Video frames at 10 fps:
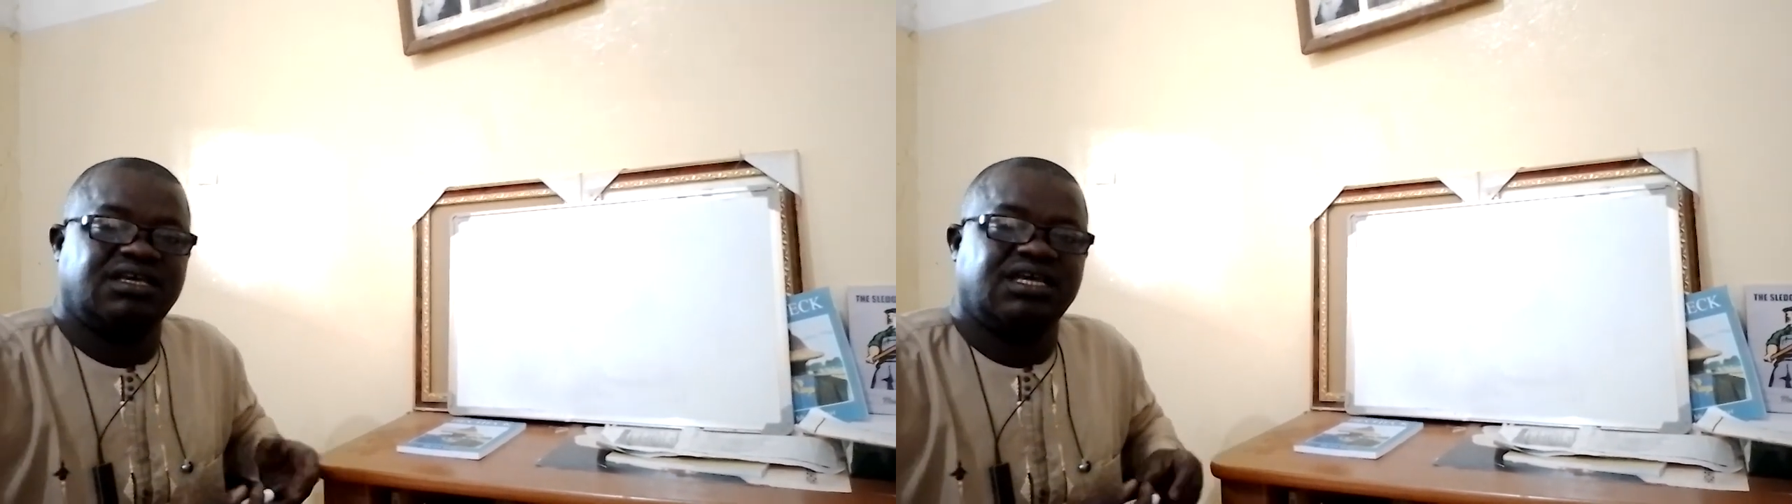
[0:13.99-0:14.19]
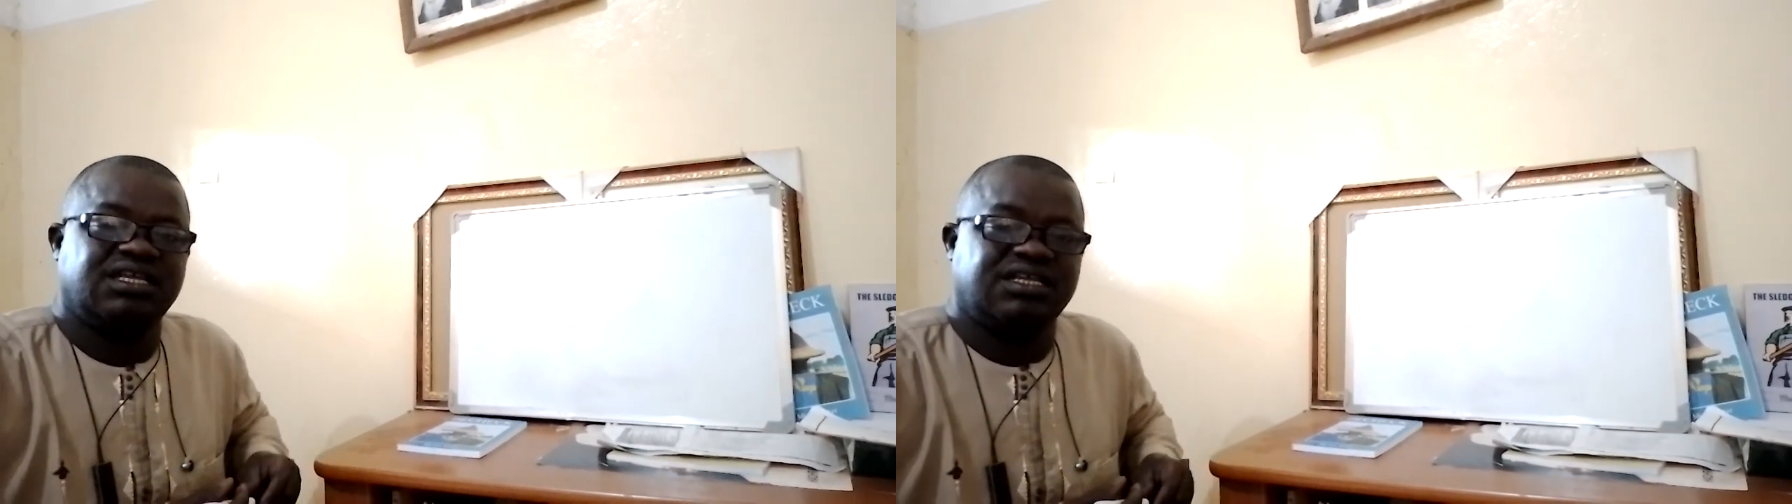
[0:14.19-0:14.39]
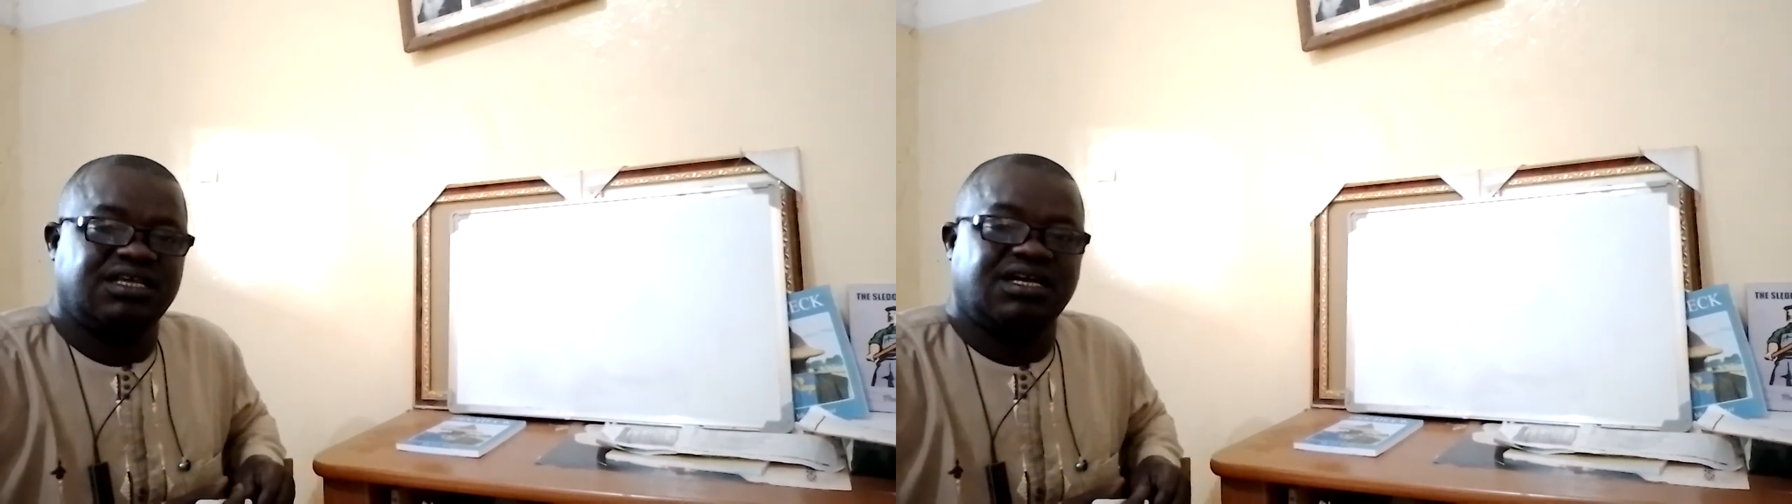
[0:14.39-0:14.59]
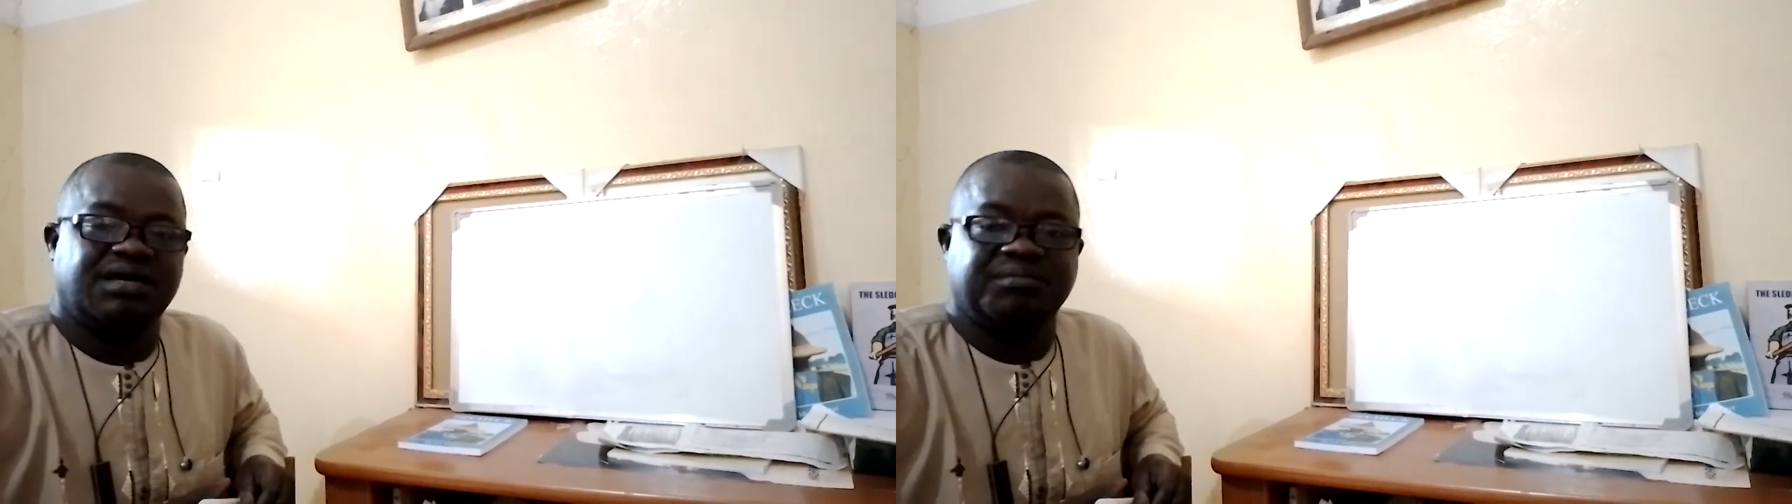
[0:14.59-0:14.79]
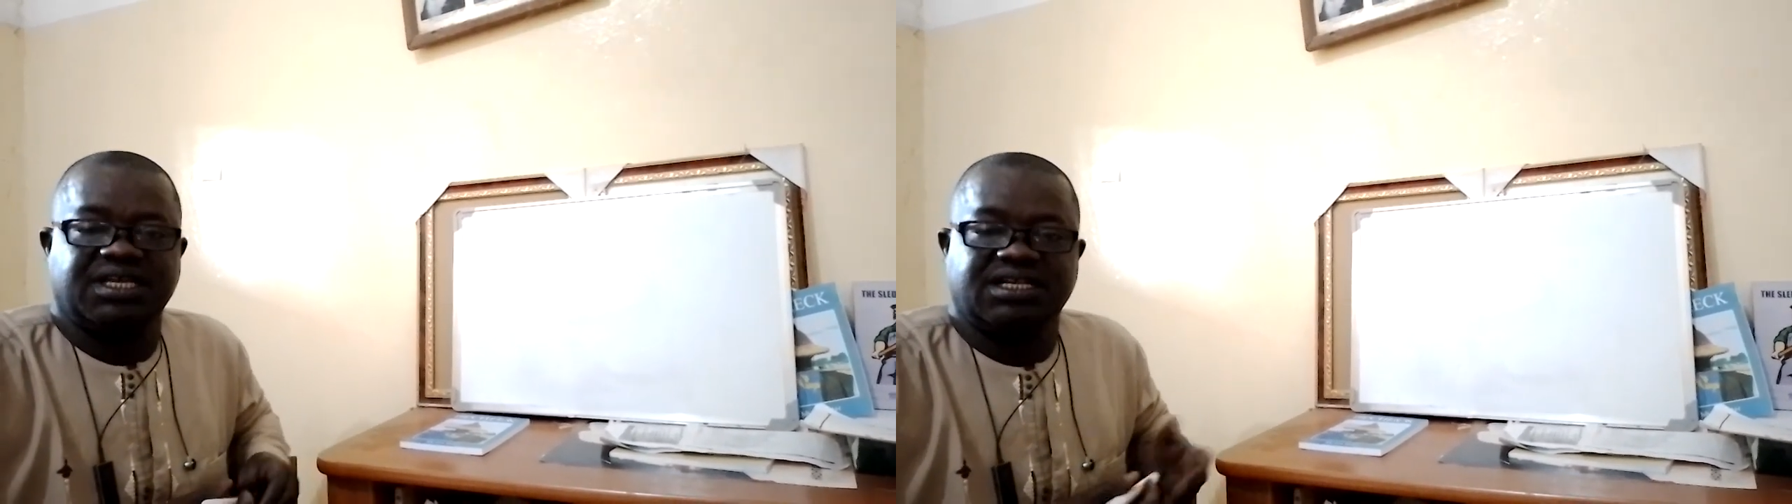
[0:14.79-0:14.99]
in the
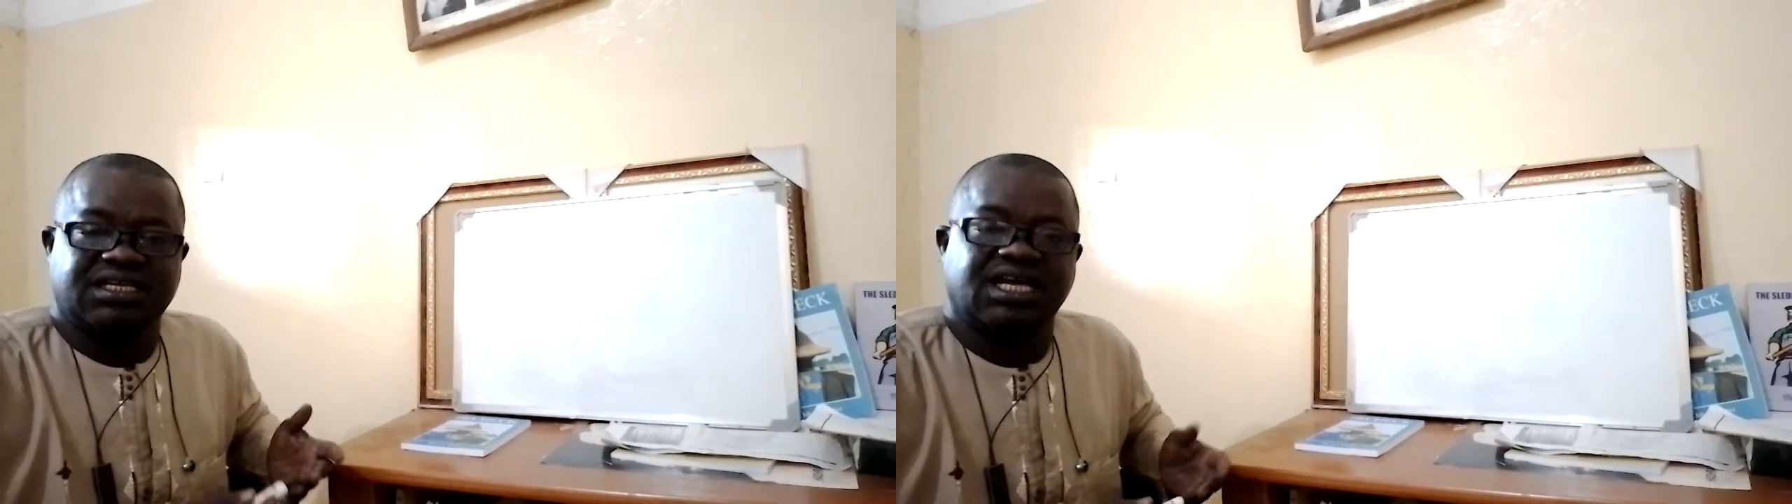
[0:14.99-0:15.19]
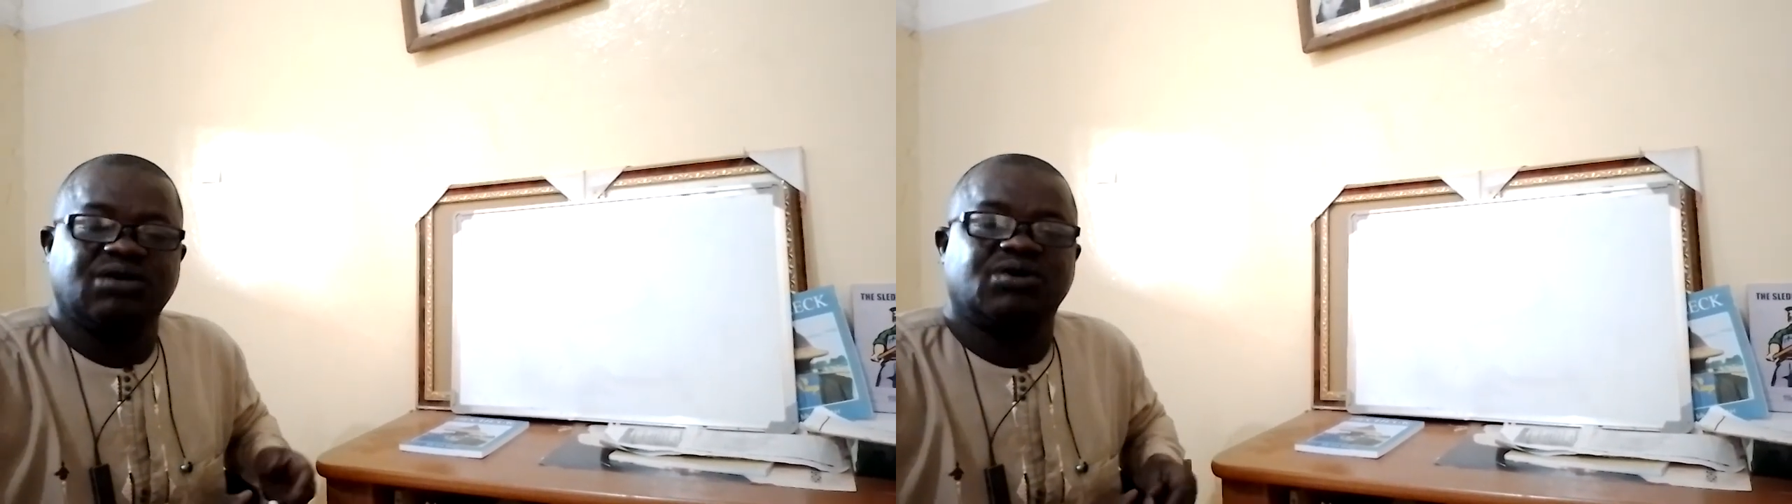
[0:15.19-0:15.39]
Gambia that I